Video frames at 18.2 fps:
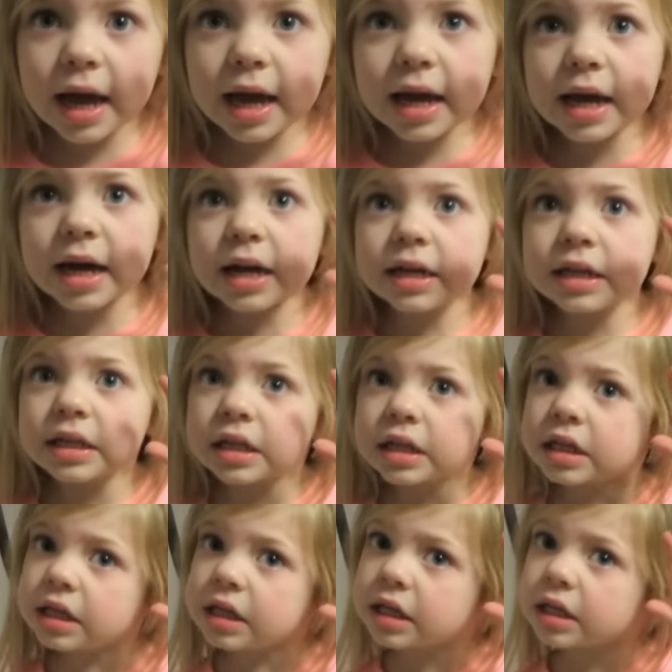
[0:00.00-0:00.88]
And
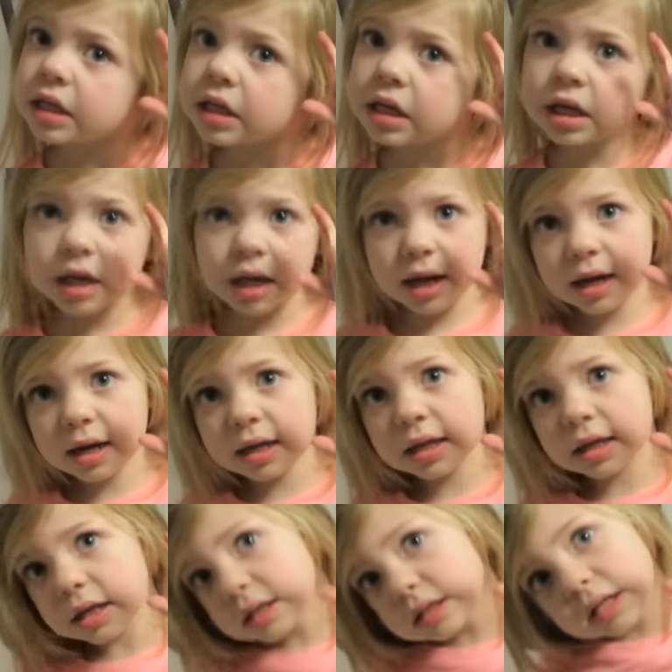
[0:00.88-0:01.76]
he
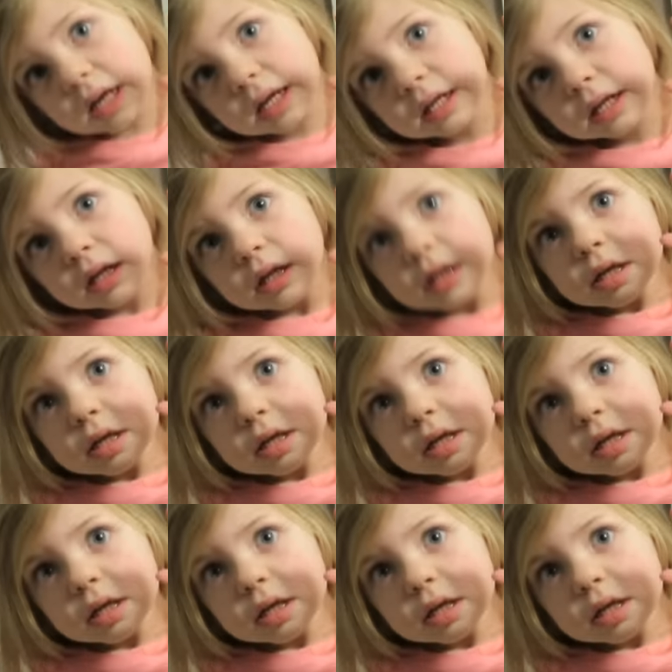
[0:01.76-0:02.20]
and he said,